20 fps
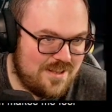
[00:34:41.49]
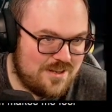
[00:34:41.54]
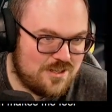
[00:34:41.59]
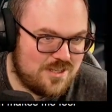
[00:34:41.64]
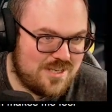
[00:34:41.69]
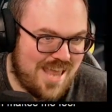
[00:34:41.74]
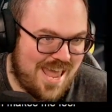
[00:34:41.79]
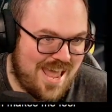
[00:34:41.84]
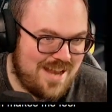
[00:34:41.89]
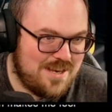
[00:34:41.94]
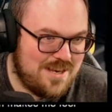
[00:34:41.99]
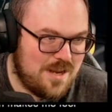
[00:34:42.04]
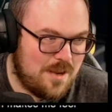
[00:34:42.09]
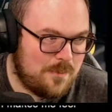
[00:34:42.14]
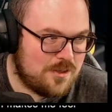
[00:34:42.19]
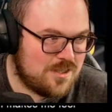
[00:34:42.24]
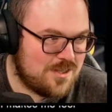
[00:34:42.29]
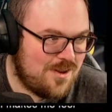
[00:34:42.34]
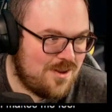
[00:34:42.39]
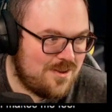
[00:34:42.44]
I just had
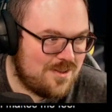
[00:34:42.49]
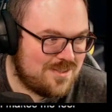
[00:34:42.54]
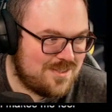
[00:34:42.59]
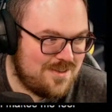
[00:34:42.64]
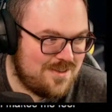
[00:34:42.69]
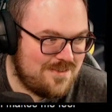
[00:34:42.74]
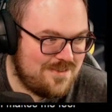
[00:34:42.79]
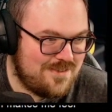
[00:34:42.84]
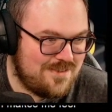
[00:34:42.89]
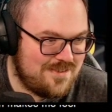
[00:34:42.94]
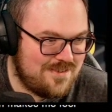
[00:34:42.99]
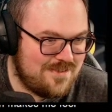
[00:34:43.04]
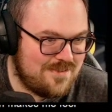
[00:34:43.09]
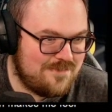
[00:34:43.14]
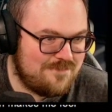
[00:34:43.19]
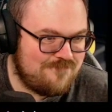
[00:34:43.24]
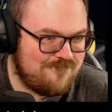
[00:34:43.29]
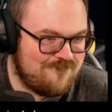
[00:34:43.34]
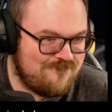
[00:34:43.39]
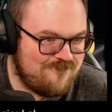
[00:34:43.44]
double solitude.
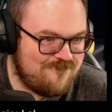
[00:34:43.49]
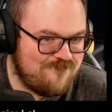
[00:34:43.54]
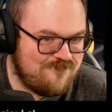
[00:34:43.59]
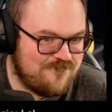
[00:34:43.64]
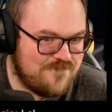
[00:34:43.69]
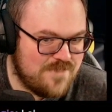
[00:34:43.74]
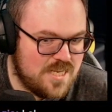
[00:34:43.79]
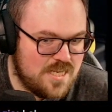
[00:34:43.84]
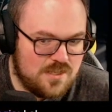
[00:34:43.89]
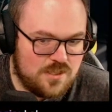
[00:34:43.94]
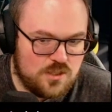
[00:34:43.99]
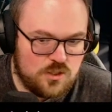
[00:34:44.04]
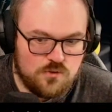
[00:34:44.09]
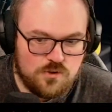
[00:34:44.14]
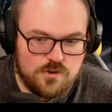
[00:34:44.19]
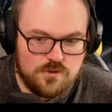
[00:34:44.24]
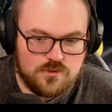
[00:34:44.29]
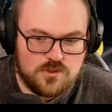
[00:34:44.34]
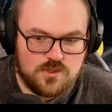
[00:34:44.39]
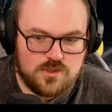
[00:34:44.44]
It's
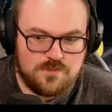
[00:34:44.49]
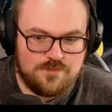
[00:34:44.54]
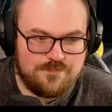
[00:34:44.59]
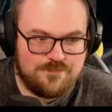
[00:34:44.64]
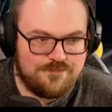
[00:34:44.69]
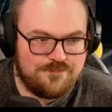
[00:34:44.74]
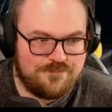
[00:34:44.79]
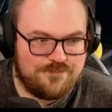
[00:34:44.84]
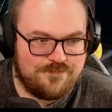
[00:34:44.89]
gross.